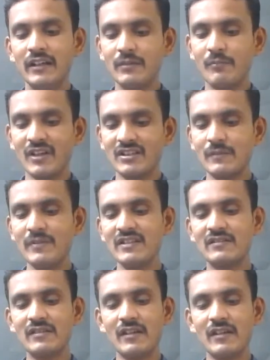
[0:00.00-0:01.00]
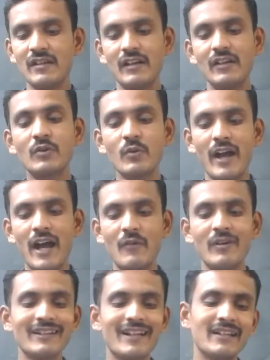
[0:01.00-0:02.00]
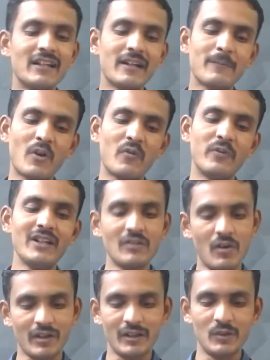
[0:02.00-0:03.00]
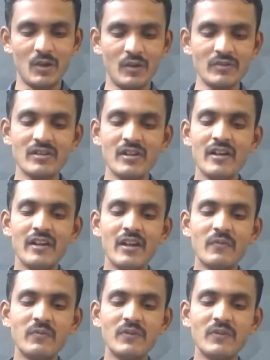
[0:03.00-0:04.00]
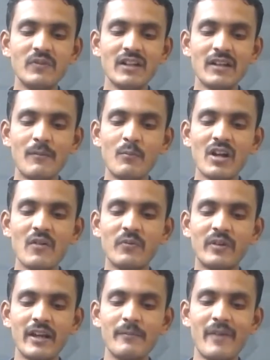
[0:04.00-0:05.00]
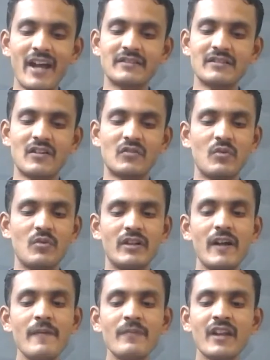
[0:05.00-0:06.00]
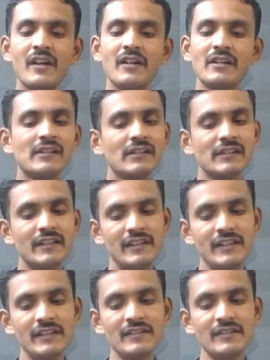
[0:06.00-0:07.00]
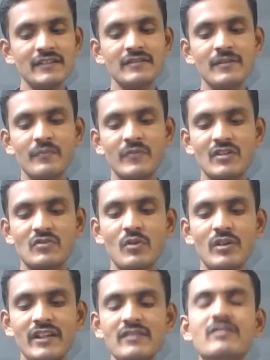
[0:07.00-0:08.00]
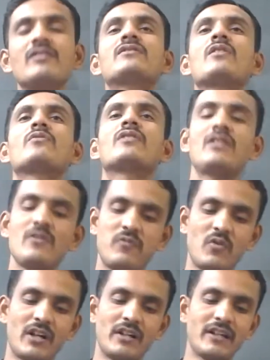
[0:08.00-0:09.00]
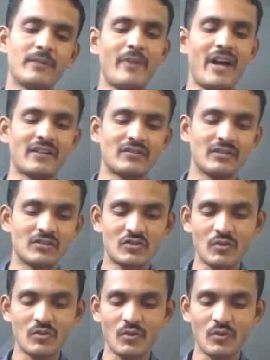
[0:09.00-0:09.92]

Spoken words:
It must be sold to have neither a profit nor a loss. If the number of gray bags are sold is 6,400 bags.